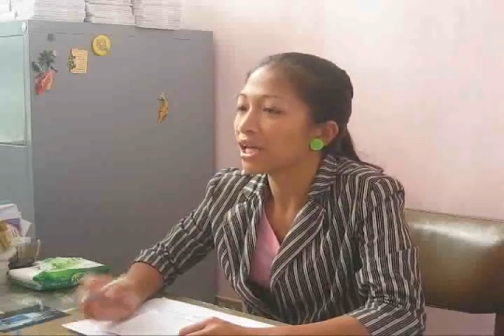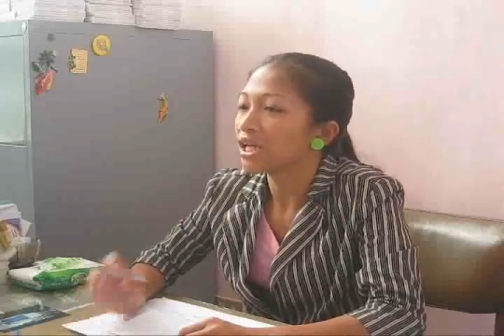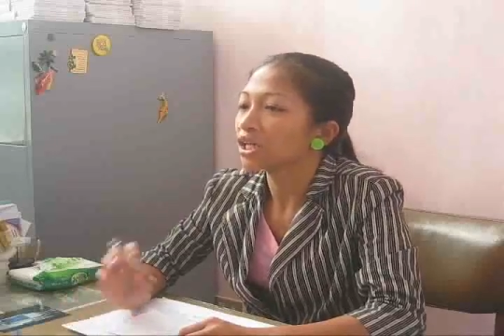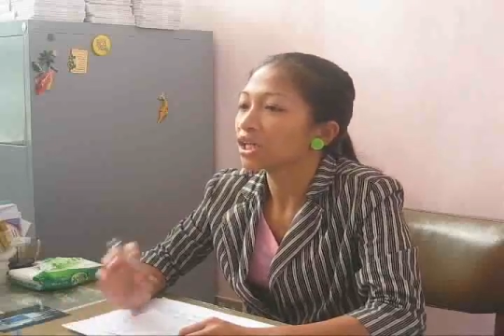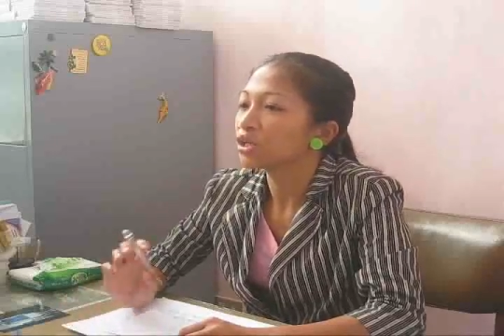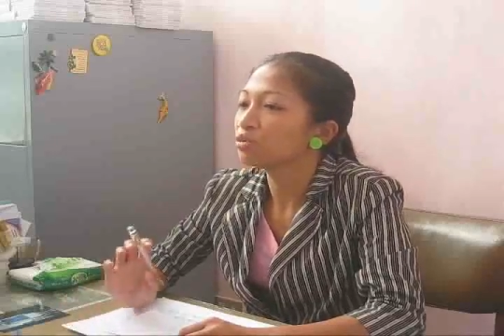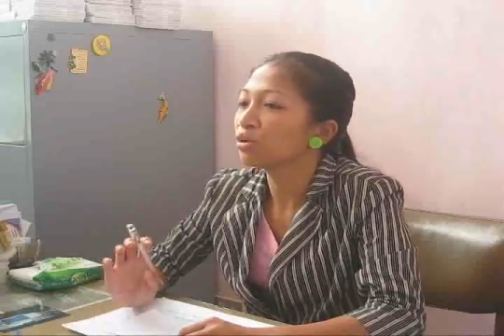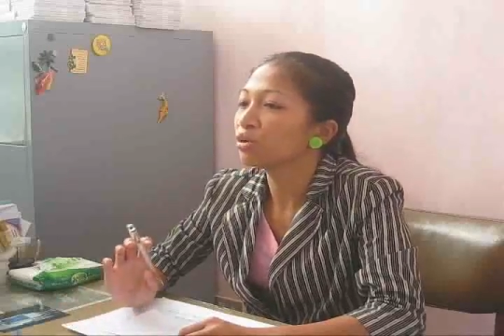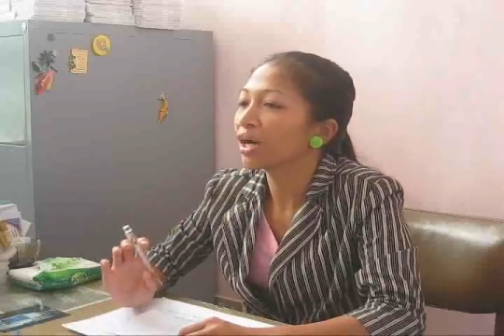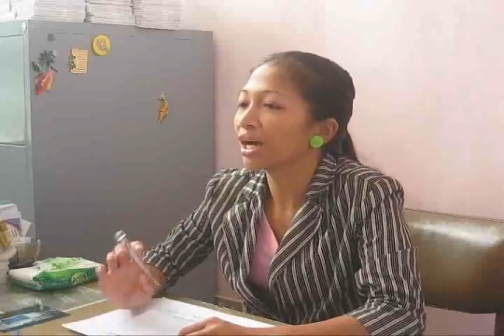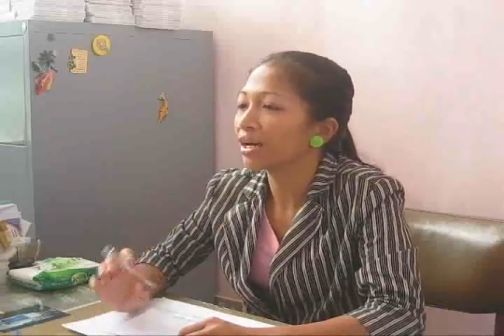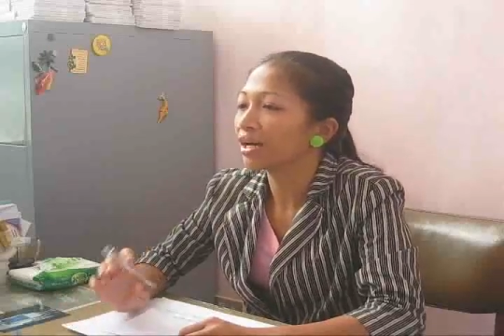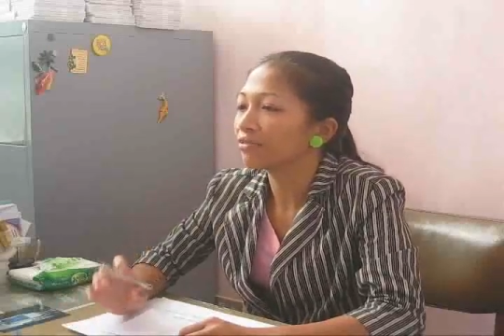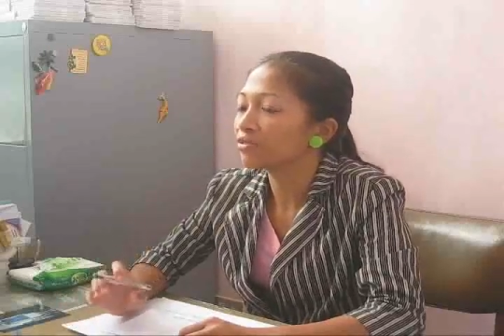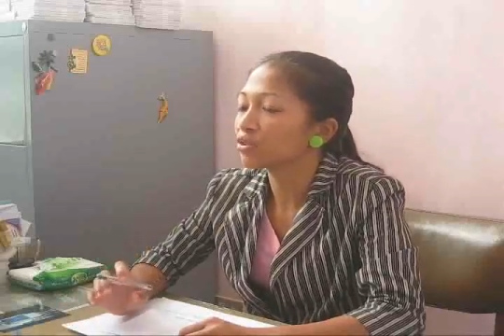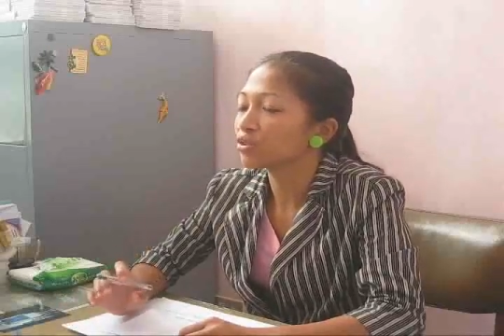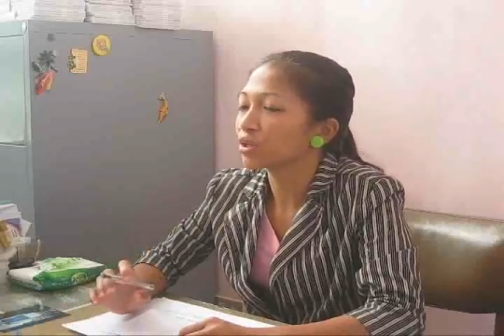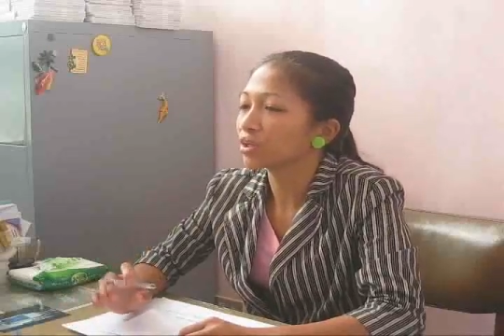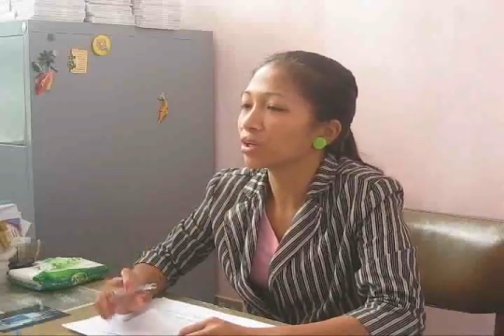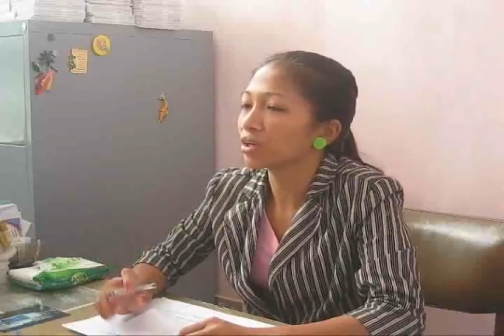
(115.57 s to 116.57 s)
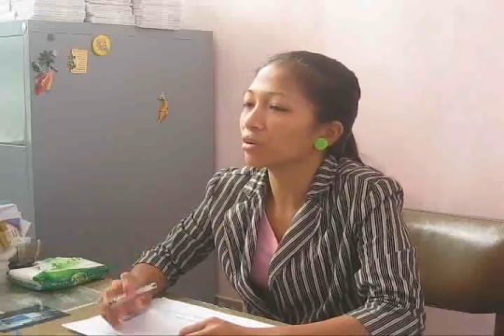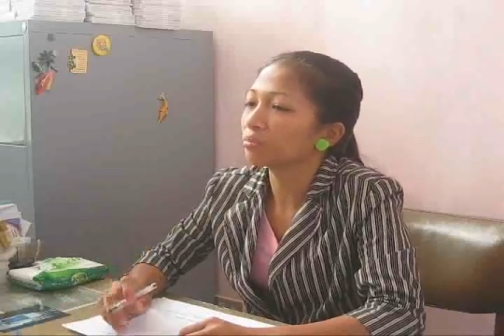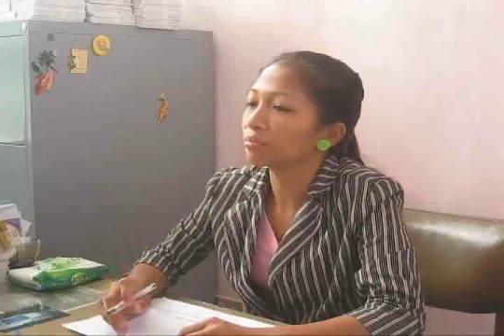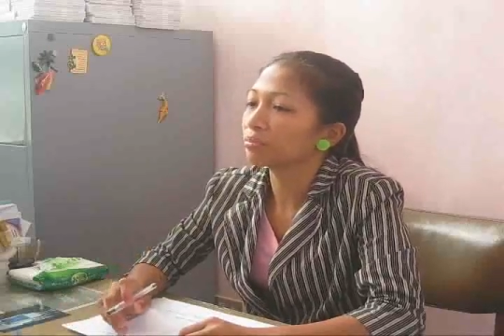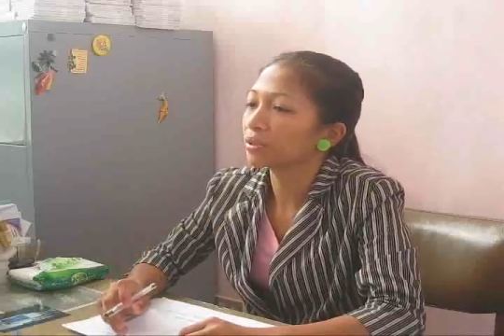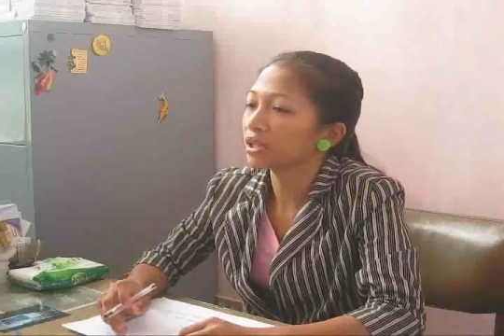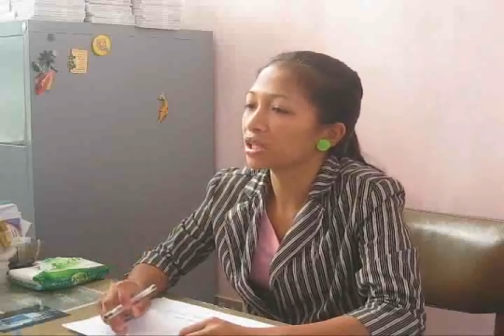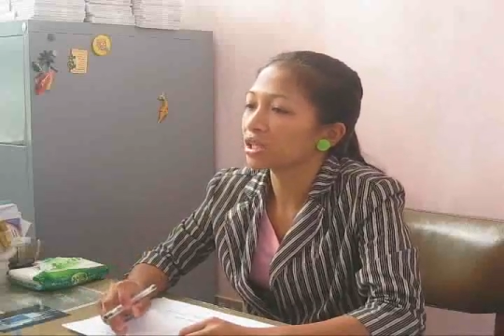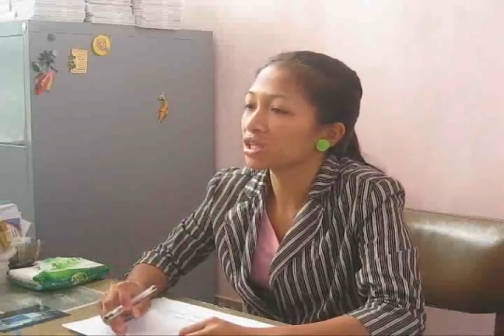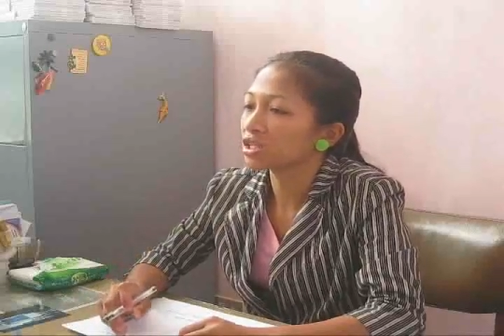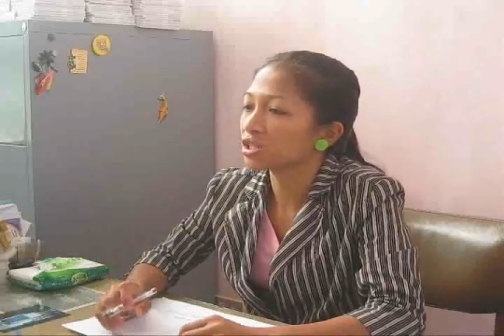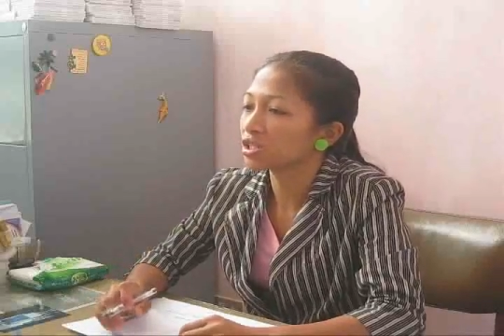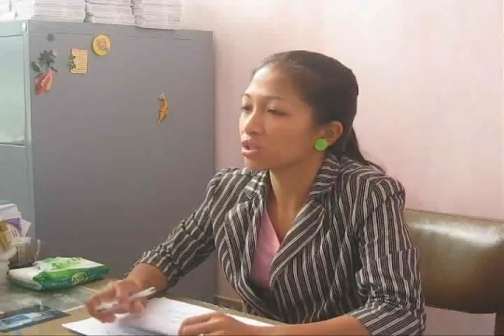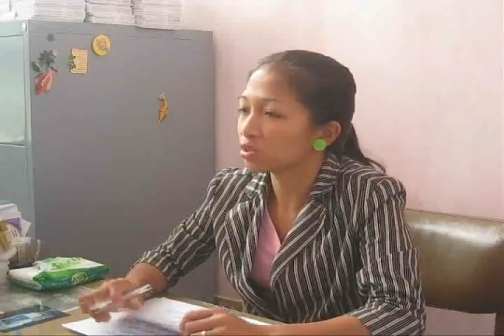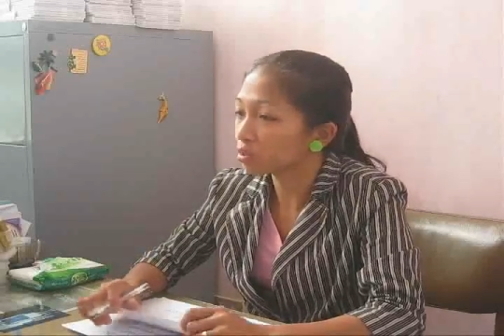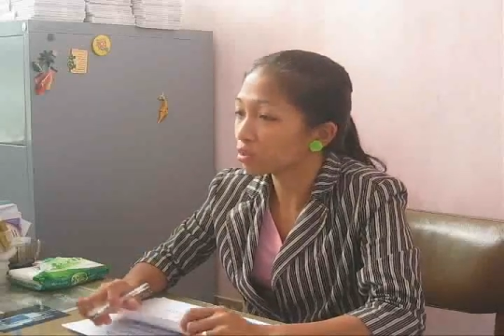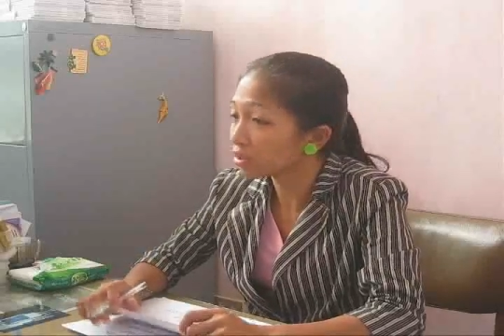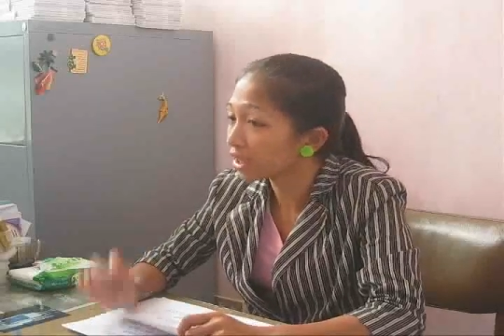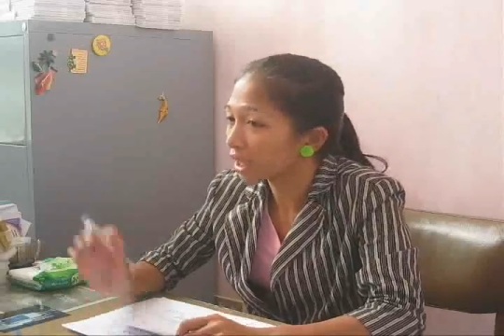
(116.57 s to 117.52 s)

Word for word: You have to accomplish two